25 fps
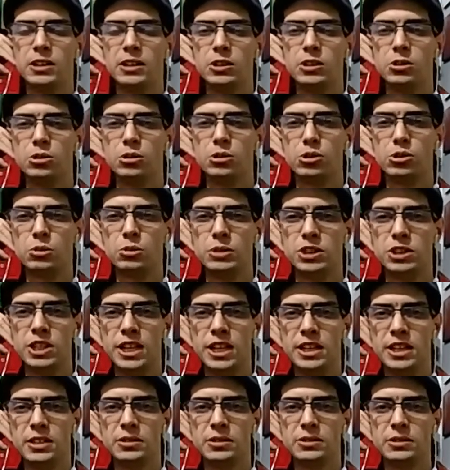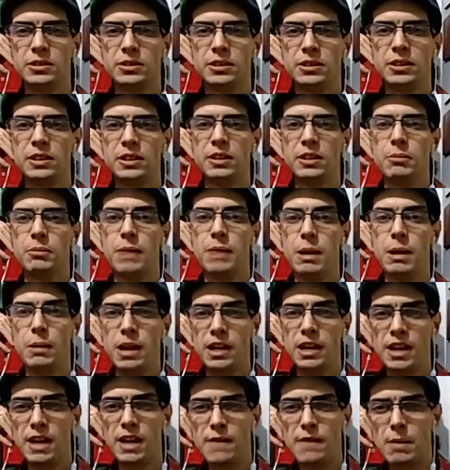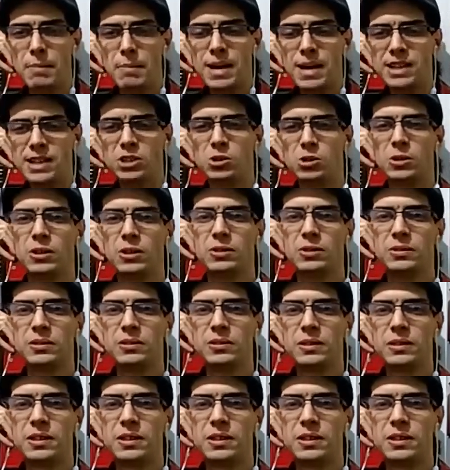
YouTube channel. I have a Patreon